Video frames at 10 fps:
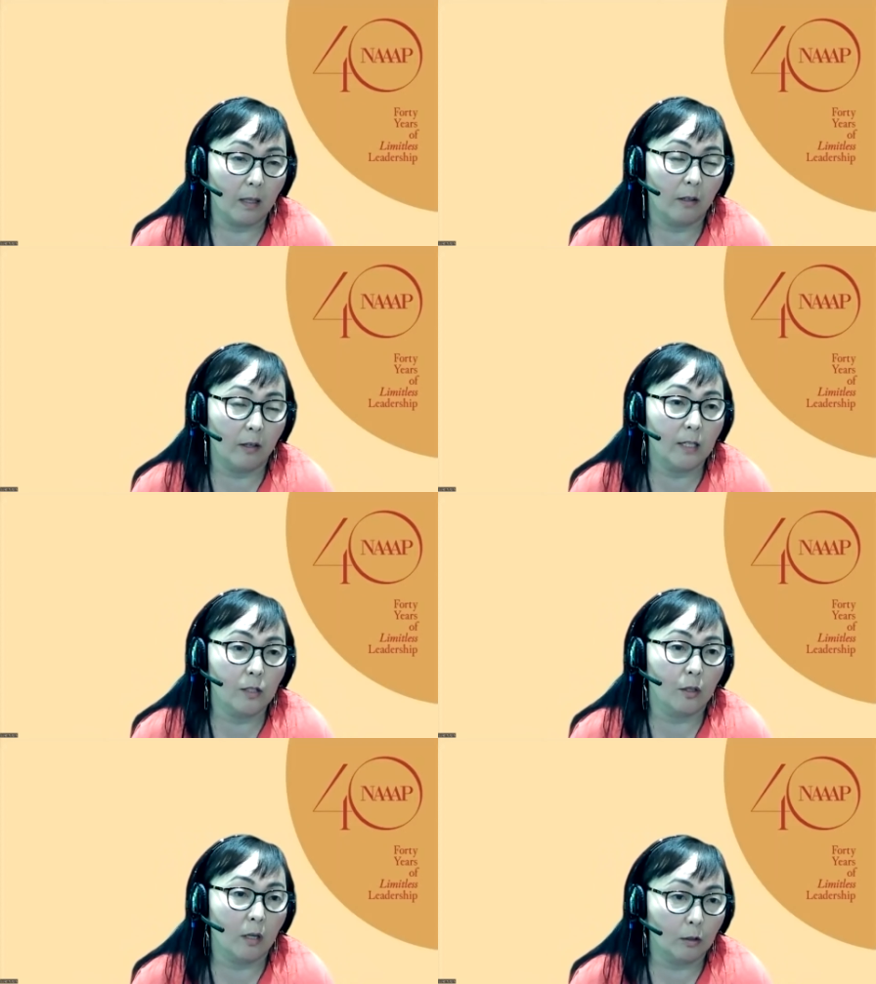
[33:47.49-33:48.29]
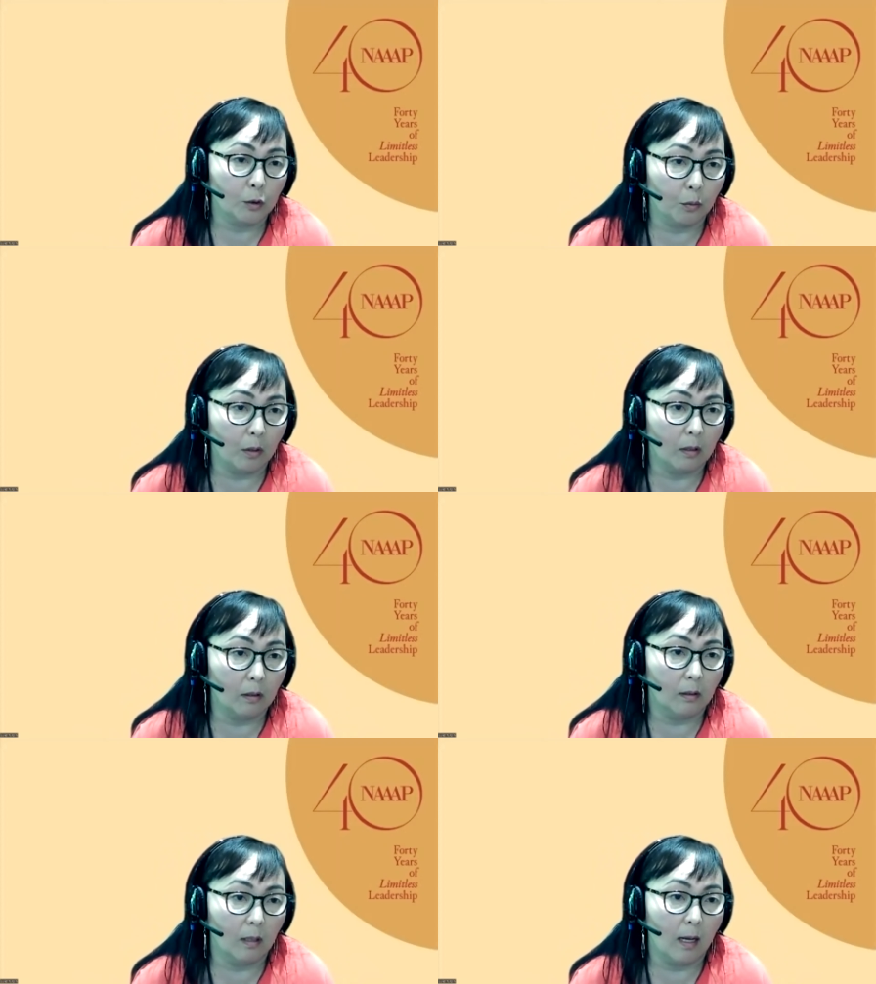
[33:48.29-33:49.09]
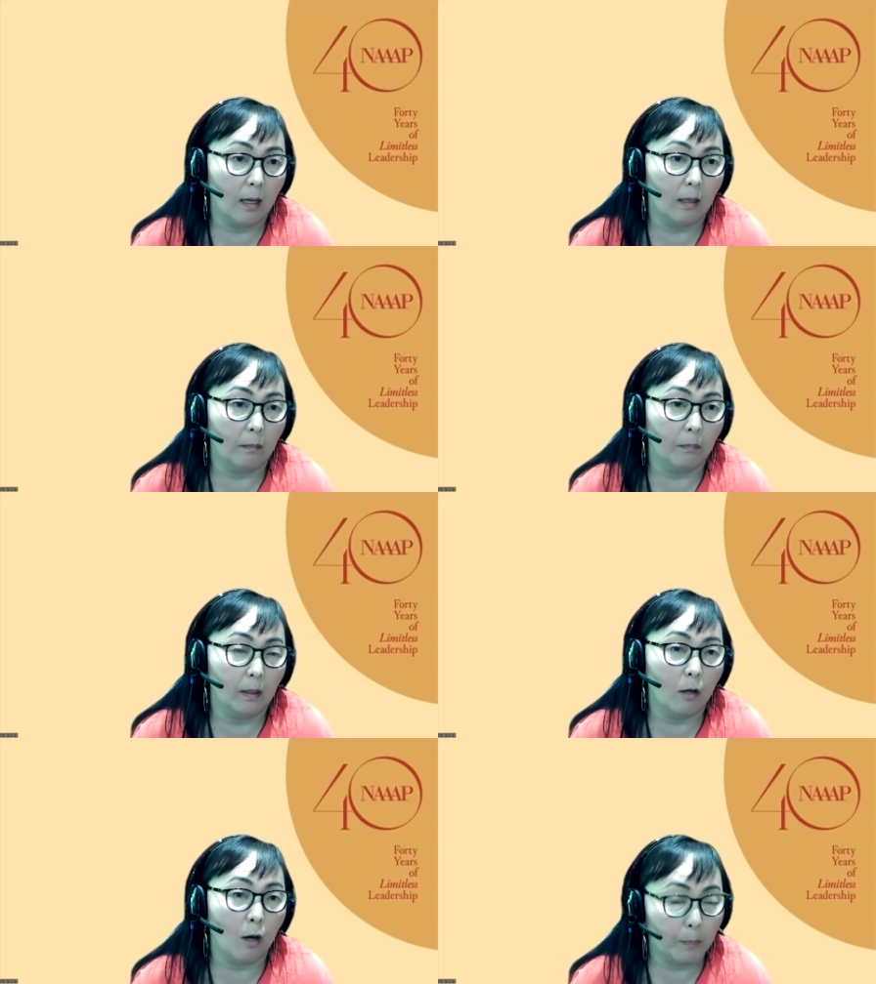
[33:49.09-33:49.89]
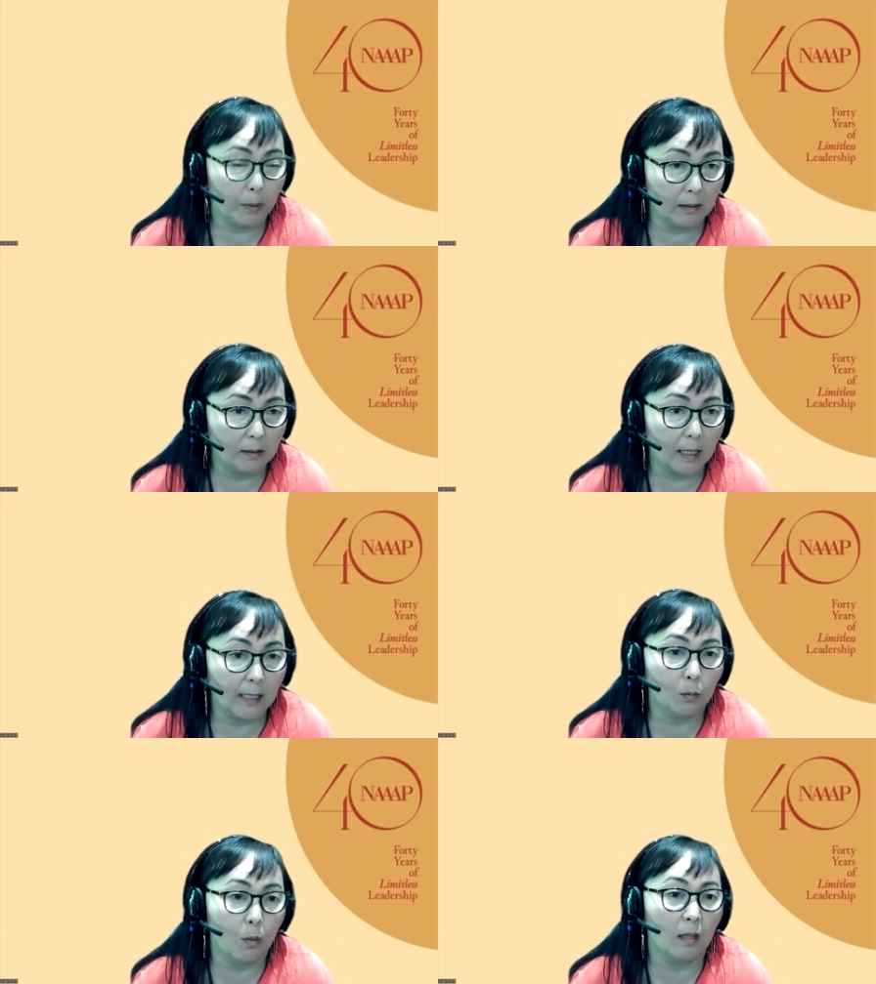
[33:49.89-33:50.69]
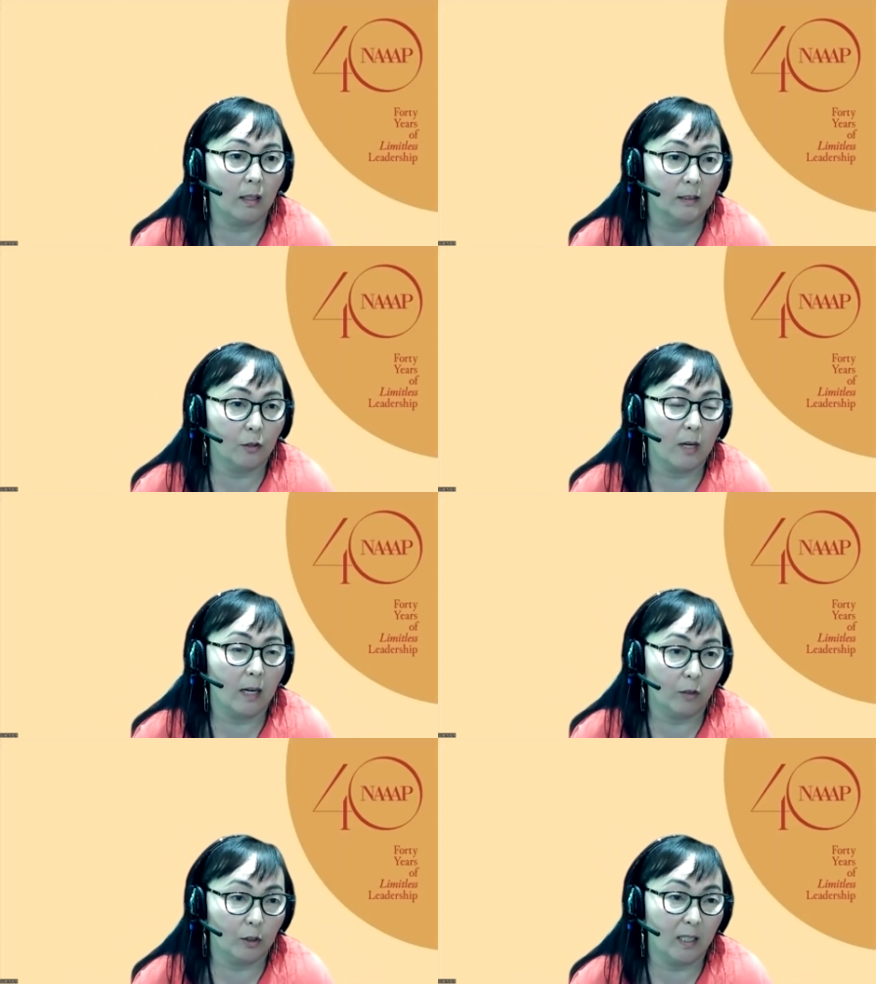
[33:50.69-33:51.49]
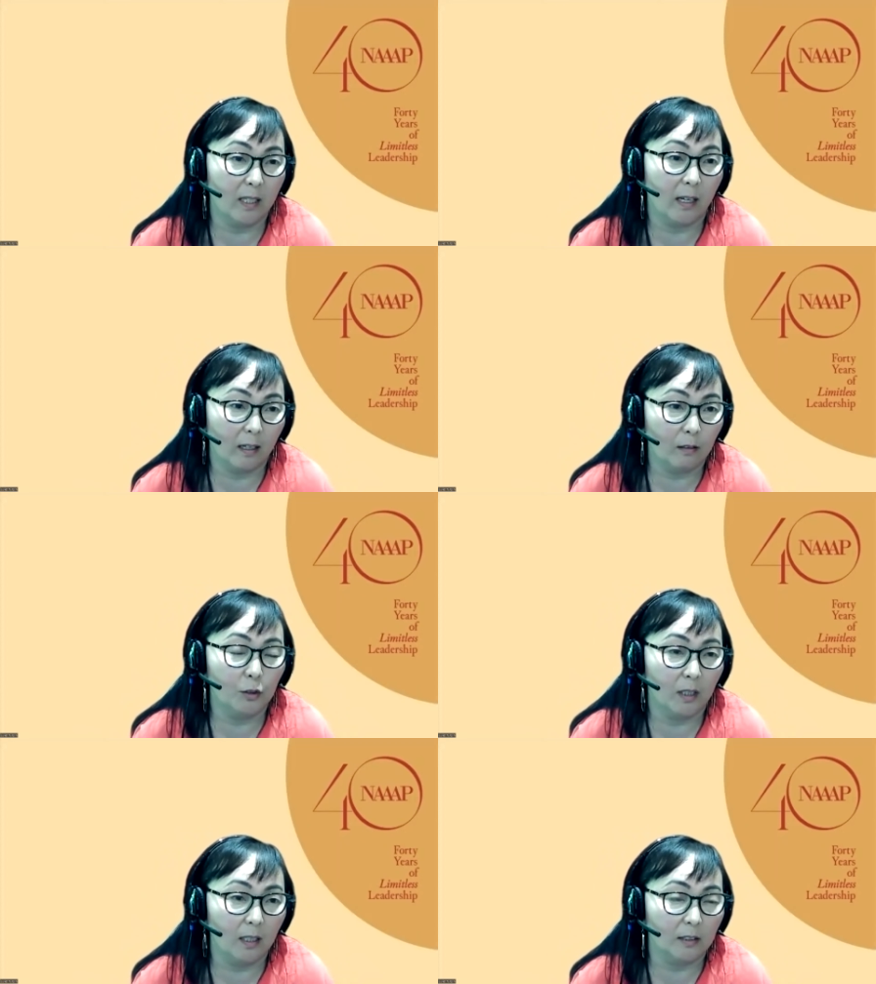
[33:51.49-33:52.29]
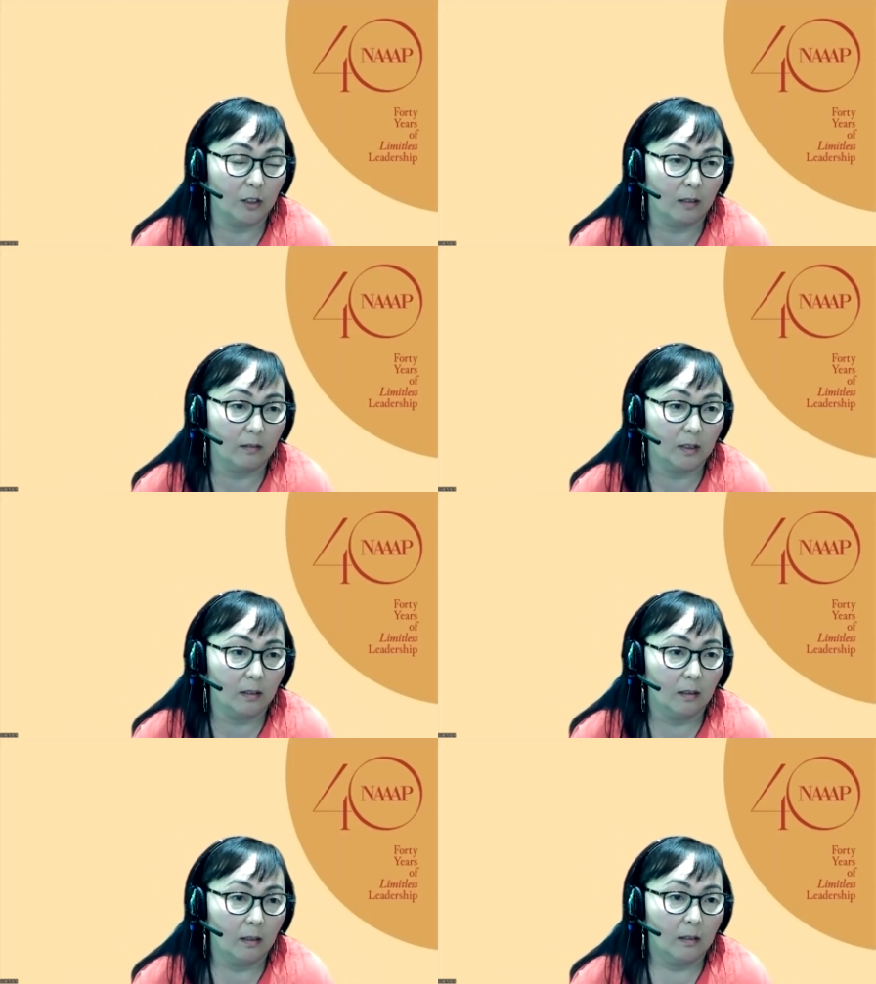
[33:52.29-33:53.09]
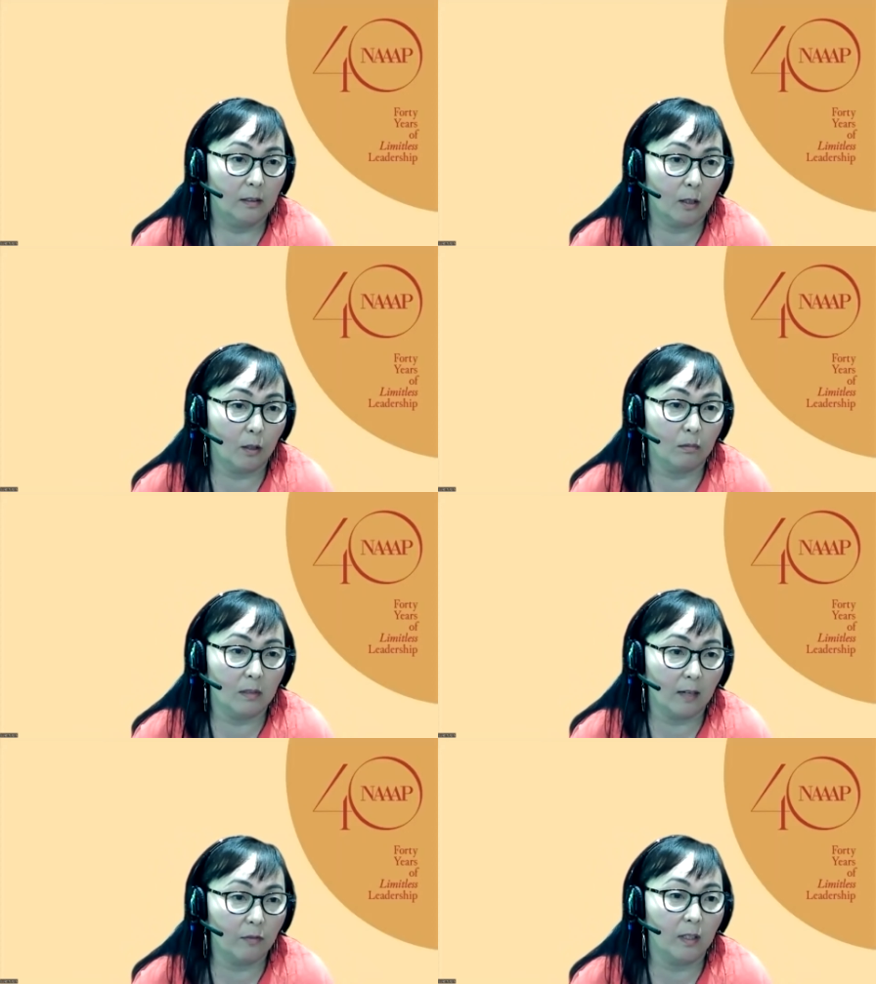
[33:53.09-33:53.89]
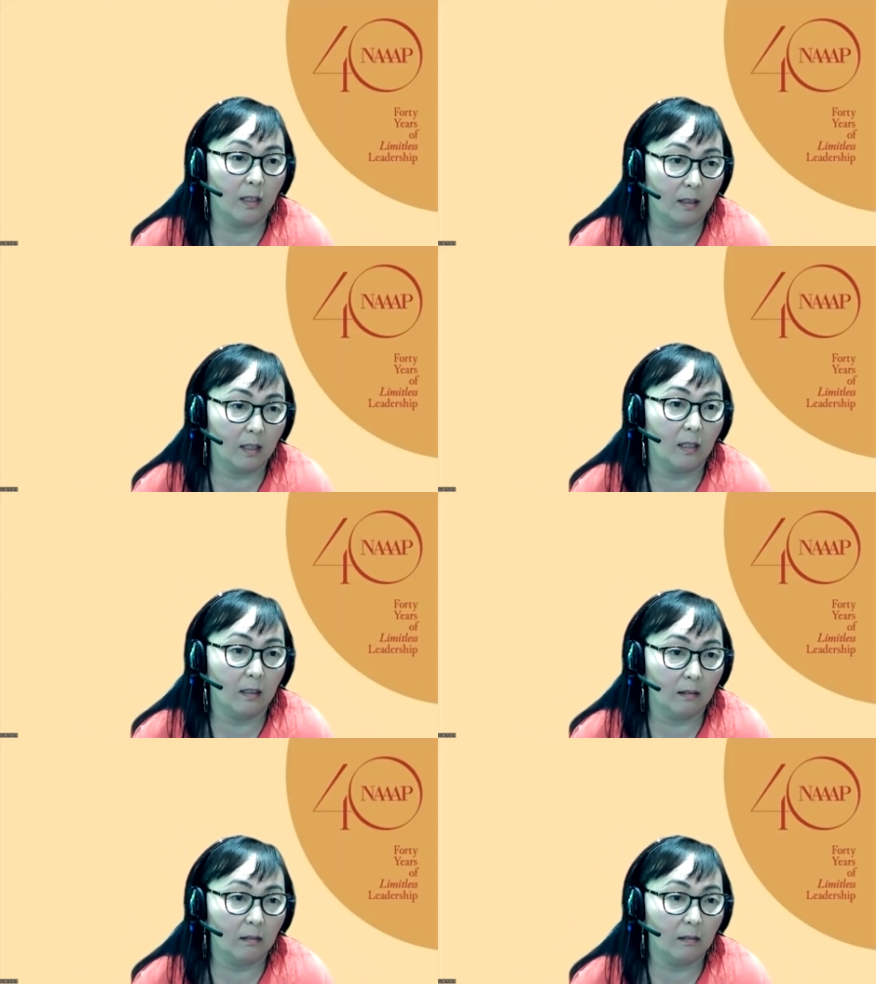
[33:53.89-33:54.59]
intercultural competence, as well as their diversity and inclusion initiatives. So definitely